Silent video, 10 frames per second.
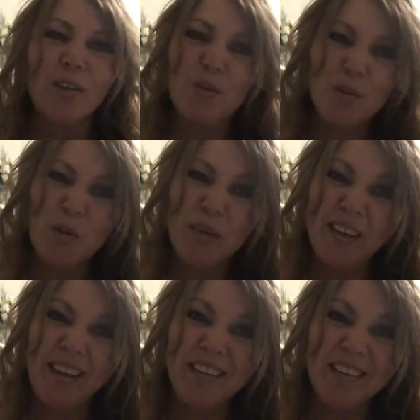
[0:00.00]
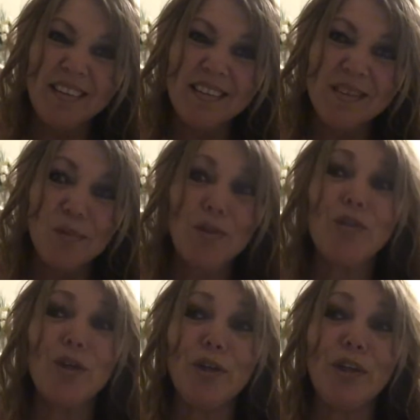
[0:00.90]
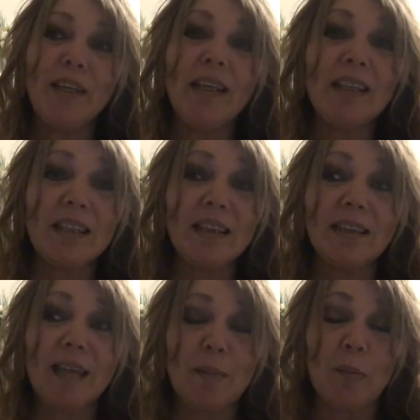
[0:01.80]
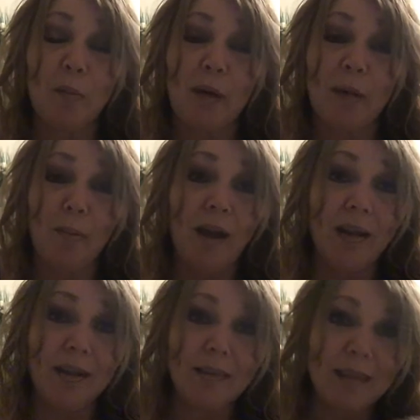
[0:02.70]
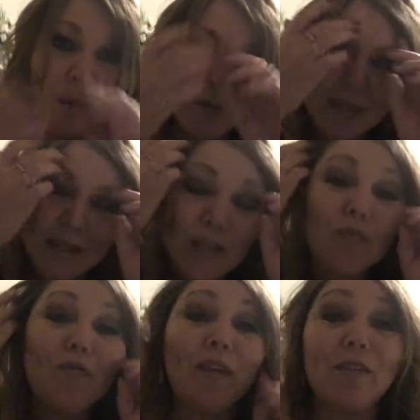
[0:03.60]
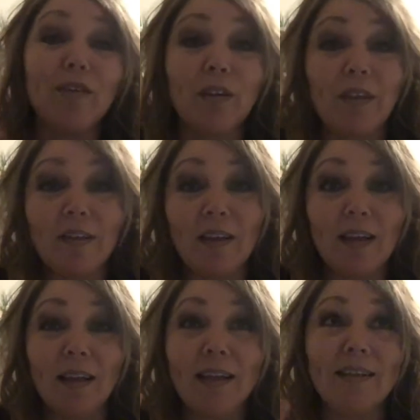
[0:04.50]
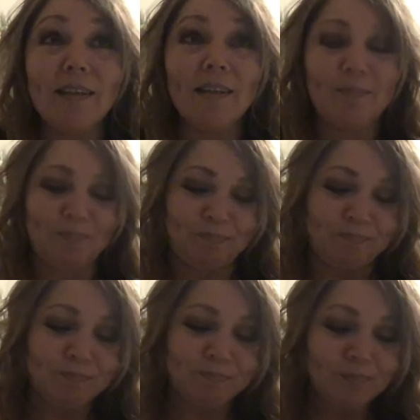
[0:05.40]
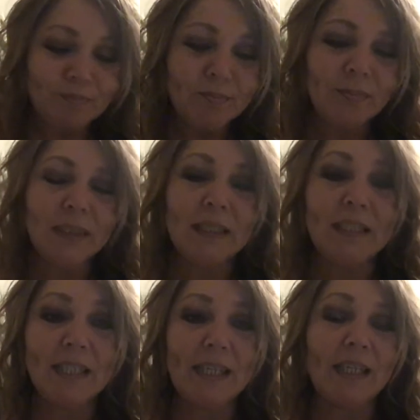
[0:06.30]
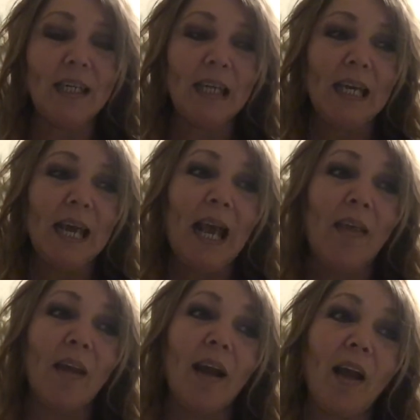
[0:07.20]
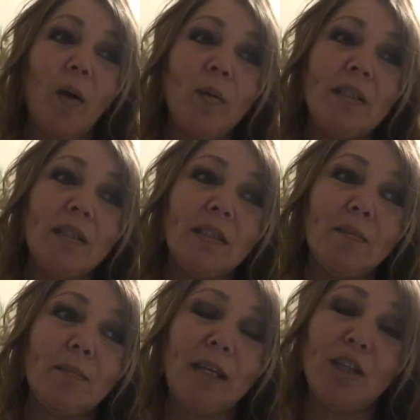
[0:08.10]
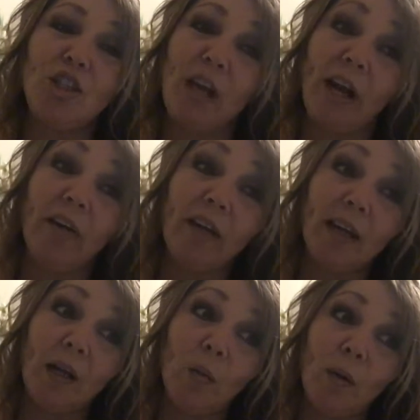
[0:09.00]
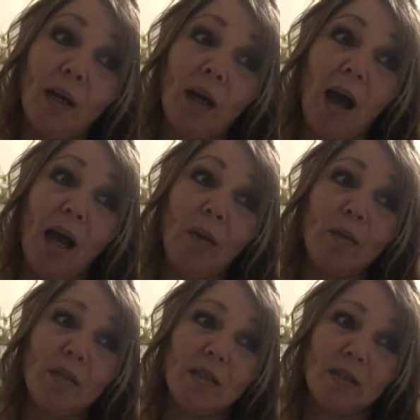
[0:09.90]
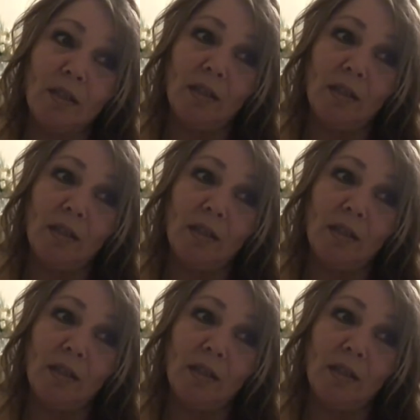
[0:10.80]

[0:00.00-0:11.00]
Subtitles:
those green onions with turkey and lemon meringue pie. That was like his favorite thing that he liked to eat. And then I always made a cherry. And when I was,